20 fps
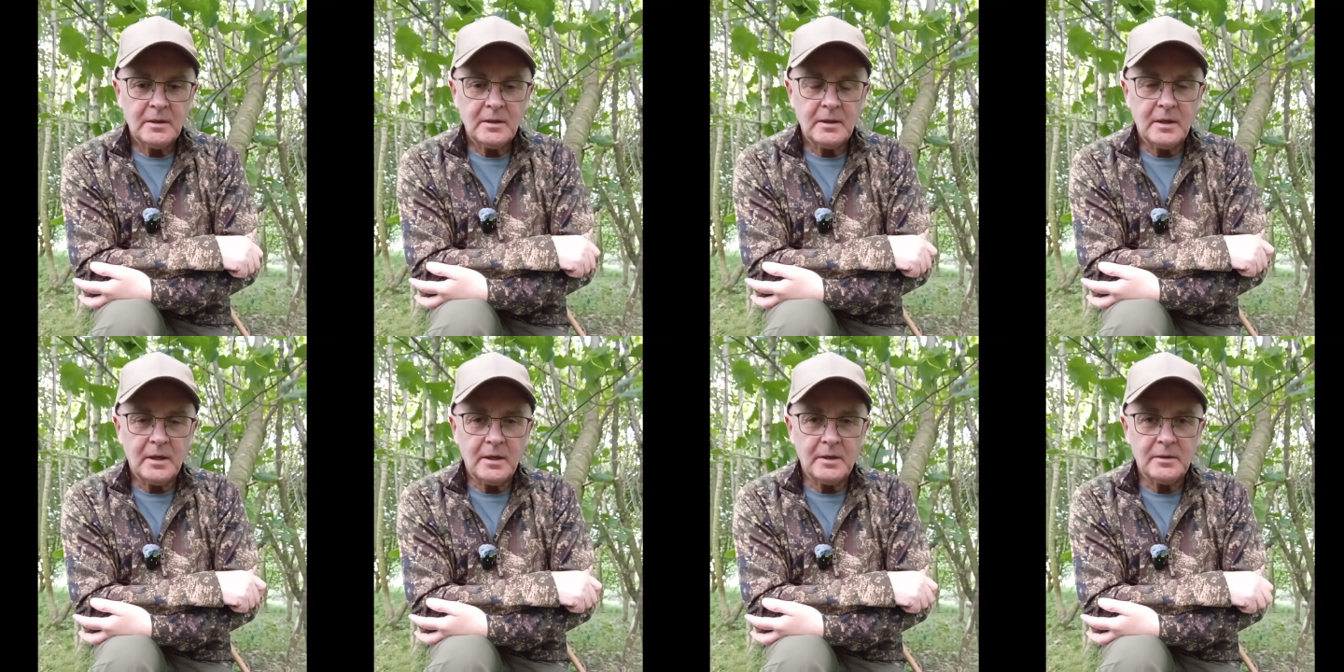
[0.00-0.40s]

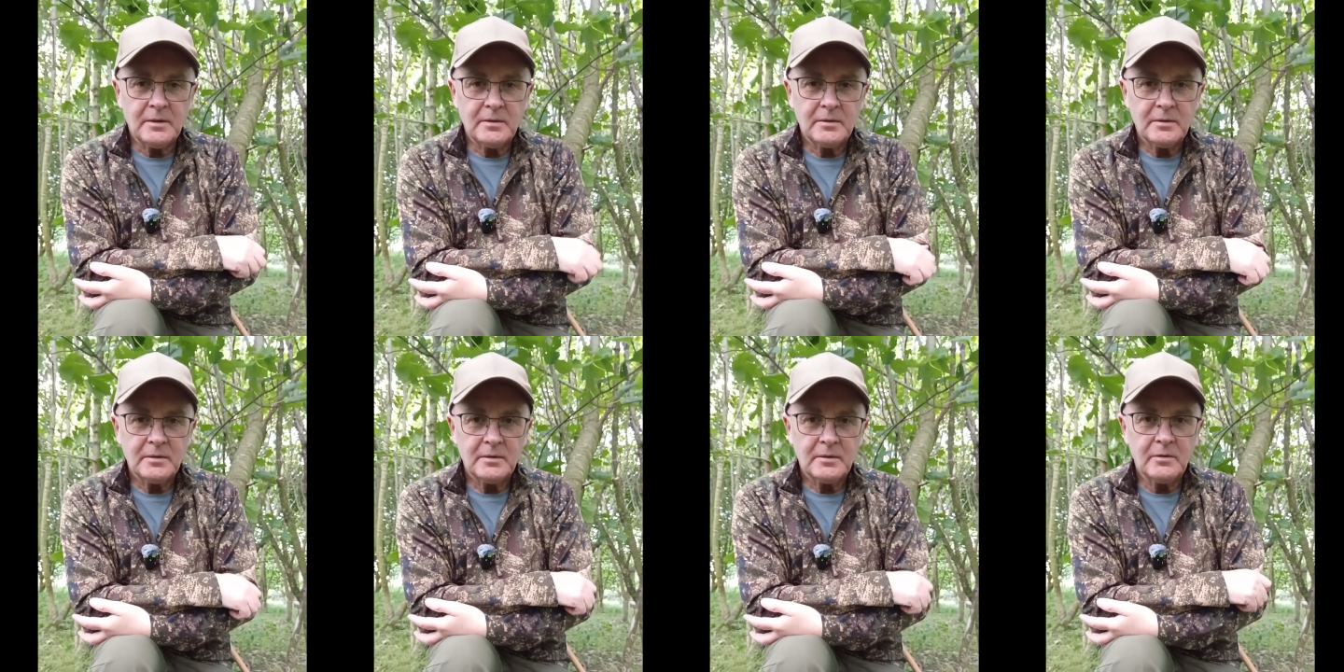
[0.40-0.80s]
And
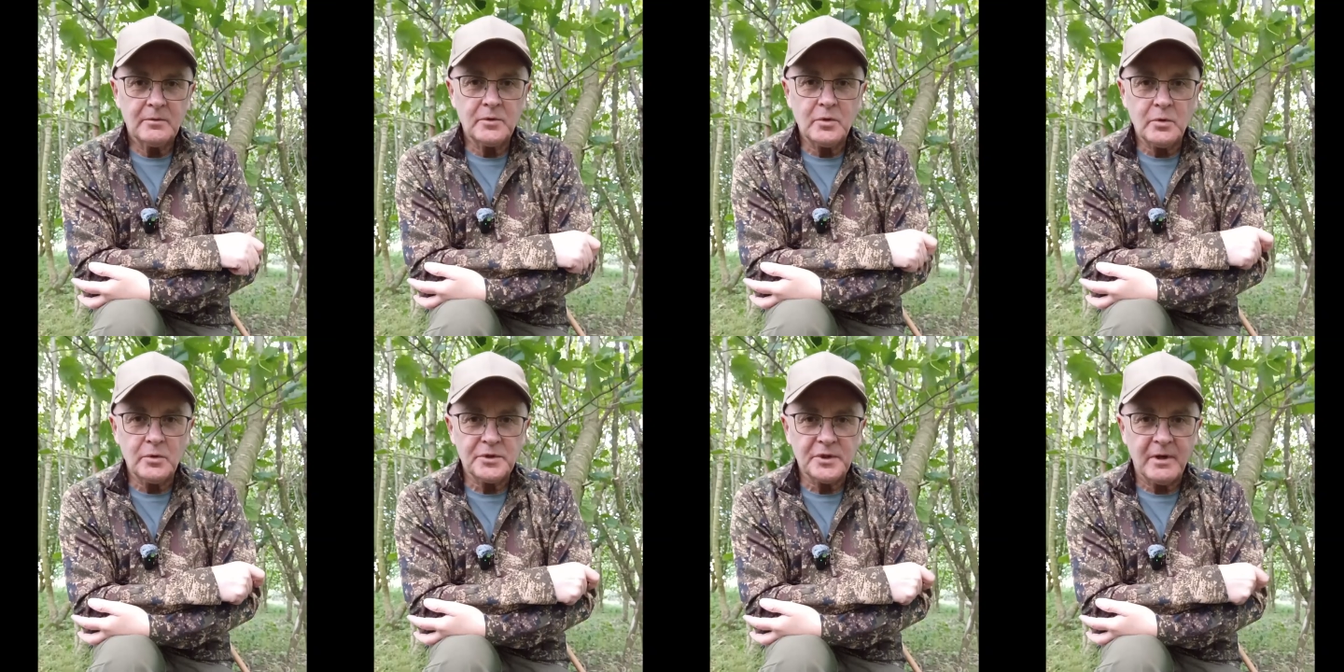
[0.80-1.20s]
of
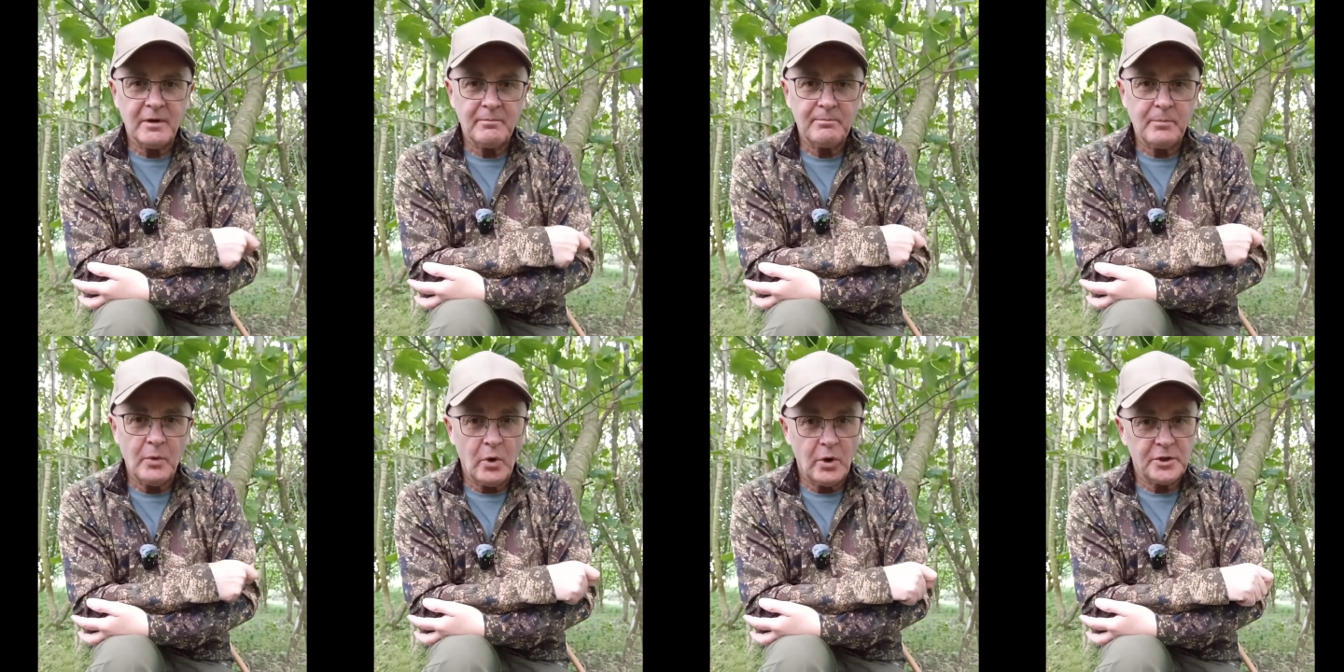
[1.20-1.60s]
course,
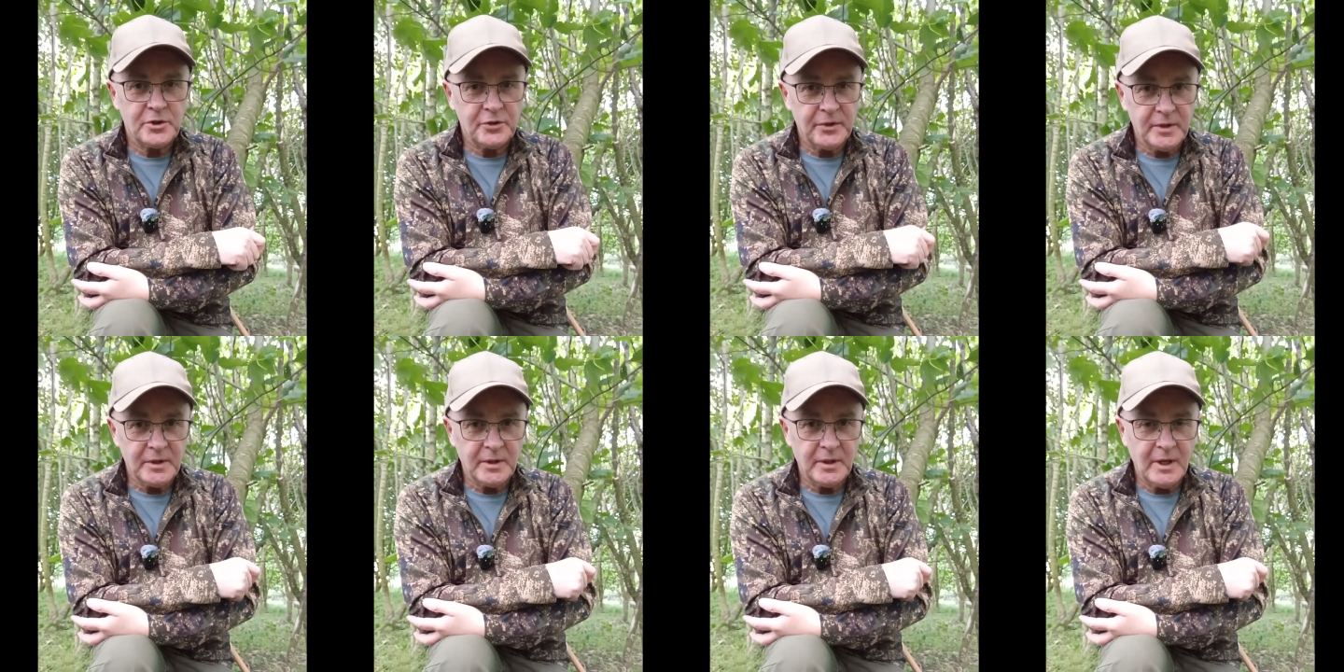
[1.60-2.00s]
I've bought
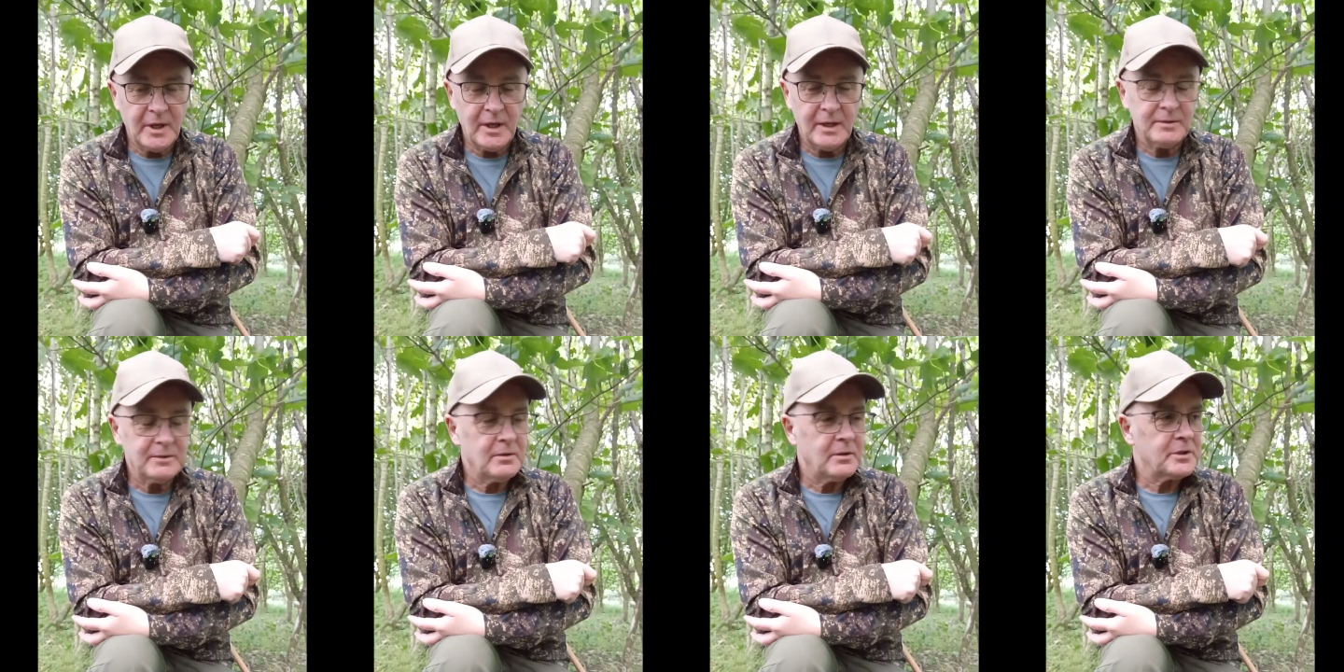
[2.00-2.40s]

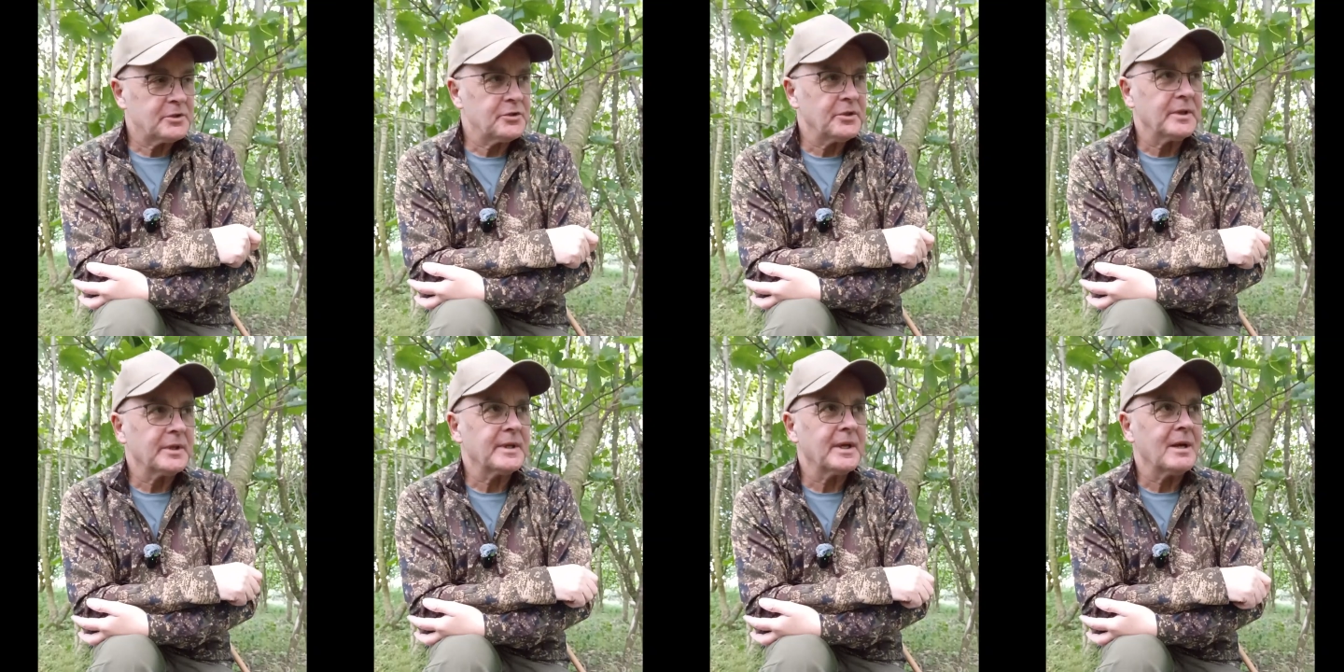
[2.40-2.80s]
not a
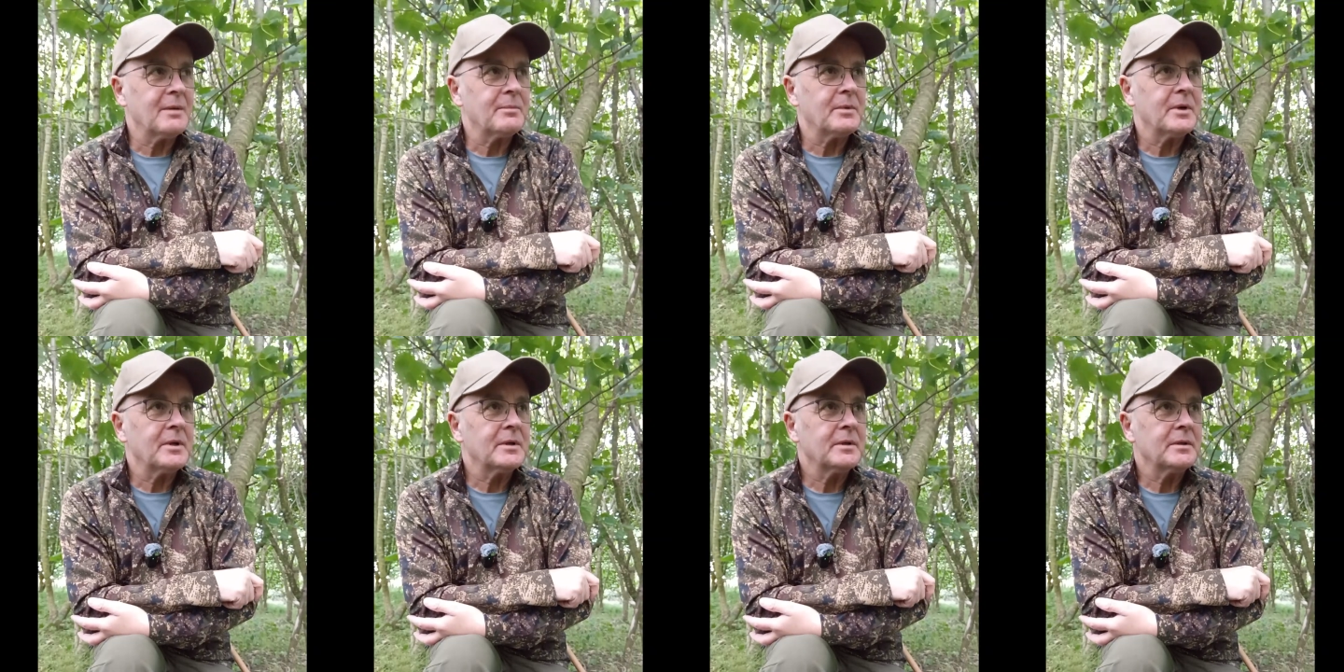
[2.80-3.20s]
trail
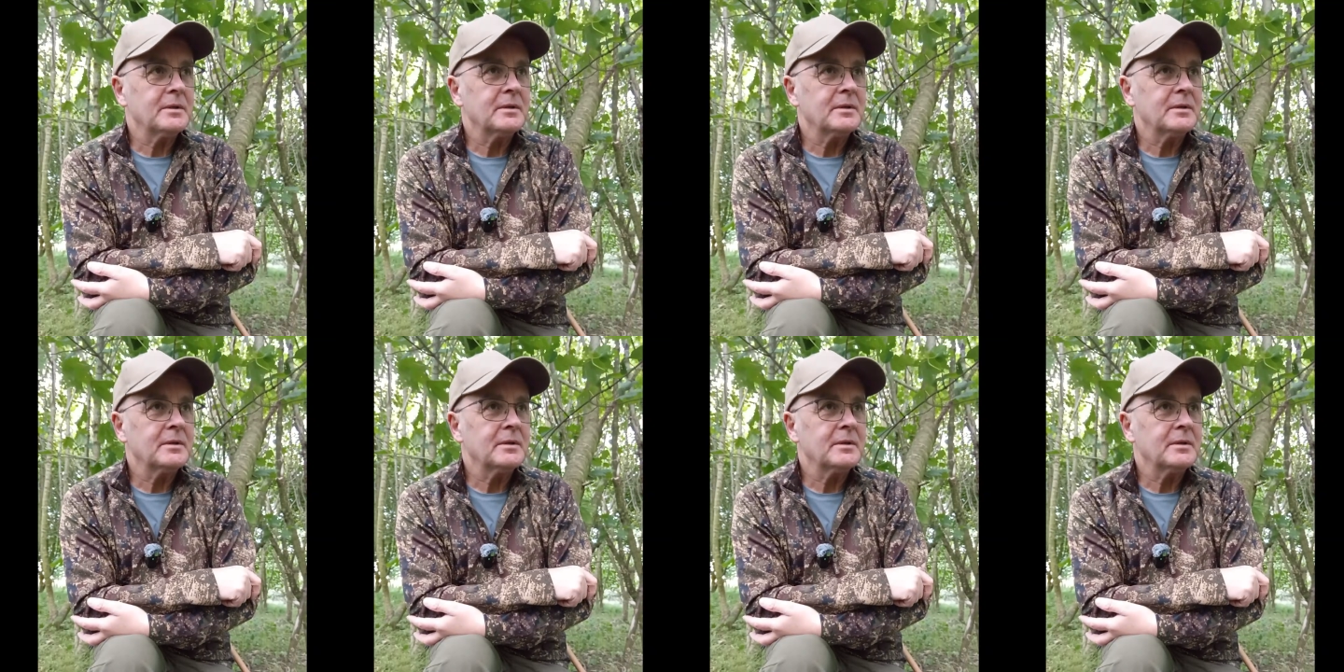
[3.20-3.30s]
camera.